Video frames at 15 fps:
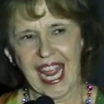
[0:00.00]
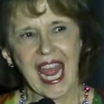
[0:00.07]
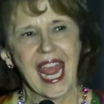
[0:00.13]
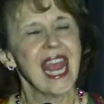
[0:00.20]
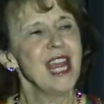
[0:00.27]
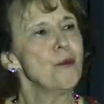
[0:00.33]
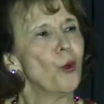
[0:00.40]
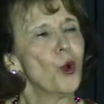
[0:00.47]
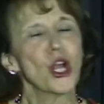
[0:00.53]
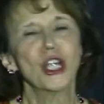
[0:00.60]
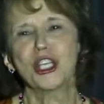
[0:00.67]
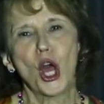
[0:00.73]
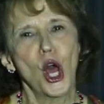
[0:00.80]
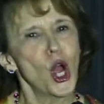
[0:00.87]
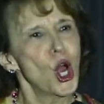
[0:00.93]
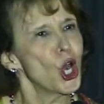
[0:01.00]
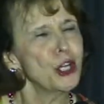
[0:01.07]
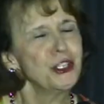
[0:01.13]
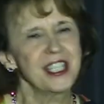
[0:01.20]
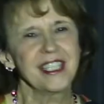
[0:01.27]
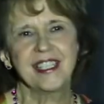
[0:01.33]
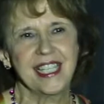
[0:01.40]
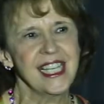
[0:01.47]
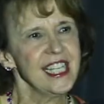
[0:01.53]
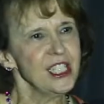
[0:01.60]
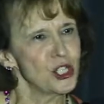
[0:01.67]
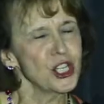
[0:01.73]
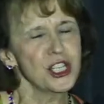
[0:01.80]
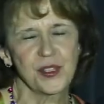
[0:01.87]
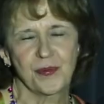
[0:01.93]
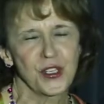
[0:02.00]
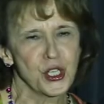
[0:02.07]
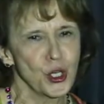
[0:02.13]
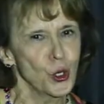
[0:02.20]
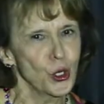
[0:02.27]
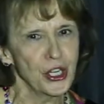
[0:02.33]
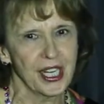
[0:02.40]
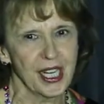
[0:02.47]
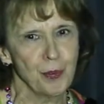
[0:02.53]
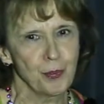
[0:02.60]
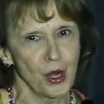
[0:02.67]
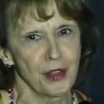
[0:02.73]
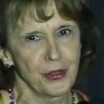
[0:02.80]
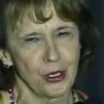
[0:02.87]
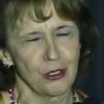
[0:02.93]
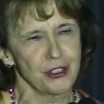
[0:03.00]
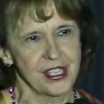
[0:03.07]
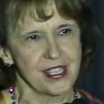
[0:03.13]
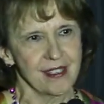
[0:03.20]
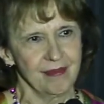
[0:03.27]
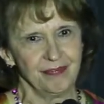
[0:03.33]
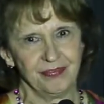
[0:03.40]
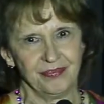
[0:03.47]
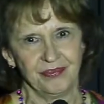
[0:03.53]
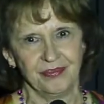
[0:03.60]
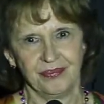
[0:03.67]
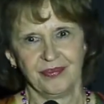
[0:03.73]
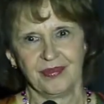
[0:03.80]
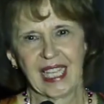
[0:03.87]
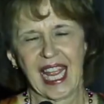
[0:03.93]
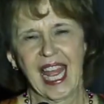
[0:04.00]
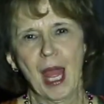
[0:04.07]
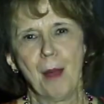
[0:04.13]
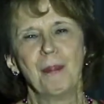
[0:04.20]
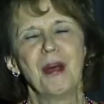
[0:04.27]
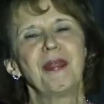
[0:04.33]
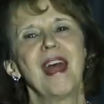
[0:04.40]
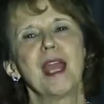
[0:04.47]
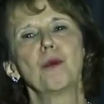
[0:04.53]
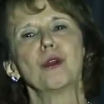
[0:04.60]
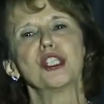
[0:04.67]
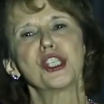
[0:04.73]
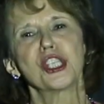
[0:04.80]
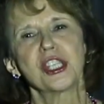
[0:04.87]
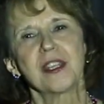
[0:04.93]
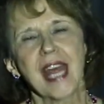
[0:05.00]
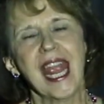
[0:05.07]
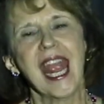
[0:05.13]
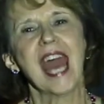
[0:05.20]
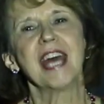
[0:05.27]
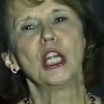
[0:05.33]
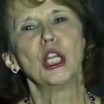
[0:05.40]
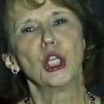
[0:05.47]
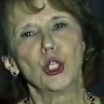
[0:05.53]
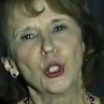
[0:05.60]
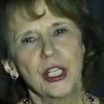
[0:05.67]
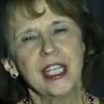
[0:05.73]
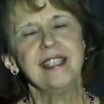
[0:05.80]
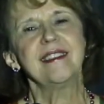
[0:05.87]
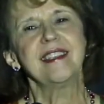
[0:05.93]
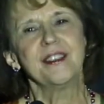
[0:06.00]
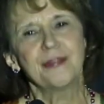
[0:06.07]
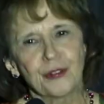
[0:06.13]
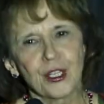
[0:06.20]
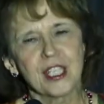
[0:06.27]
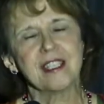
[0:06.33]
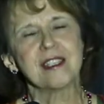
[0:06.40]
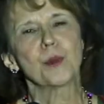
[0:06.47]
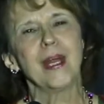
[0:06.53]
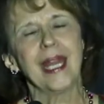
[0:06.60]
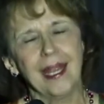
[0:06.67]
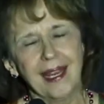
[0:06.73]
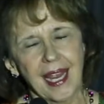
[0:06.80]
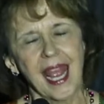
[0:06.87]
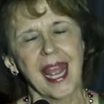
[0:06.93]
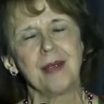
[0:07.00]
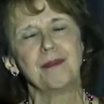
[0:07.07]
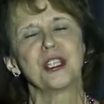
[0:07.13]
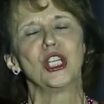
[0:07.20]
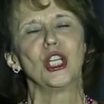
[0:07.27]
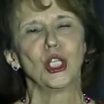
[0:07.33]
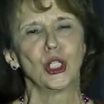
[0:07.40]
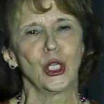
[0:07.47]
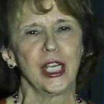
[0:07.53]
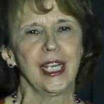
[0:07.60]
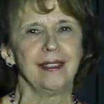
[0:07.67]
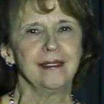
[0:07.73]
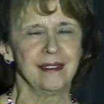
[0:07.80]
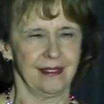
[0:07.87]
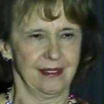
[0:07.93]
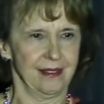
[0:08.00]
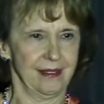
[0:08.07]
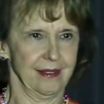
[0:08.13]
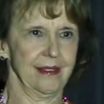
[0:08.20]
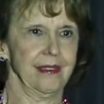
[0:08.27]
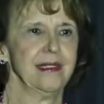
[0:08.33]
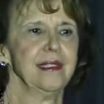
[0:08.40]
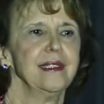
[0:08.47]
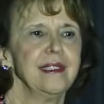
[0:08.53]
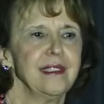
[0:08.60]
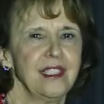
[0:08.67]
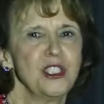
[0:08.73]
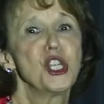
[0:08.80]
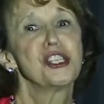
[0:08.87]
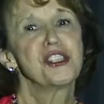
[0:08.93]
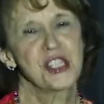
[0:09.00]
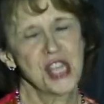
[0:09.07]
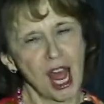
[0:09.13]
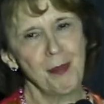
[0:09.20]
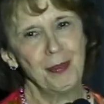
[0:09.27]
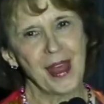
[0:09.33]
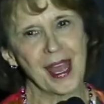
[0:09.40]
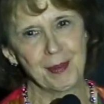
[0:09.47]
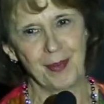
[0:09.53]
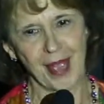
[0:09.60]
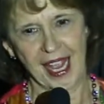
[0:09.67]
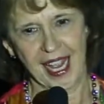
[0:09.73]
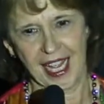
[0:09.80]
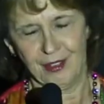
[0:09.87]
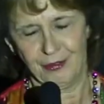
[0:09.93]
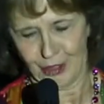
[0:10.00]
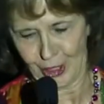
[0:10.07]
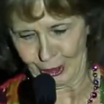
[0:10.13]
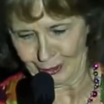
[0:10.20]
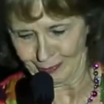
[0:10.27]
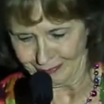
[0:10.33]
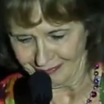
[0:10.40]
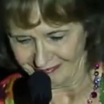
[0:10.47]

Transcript: He worked hard to teach his fraternity brothers, but they had a learning difference when it came to learning to stop that behavior.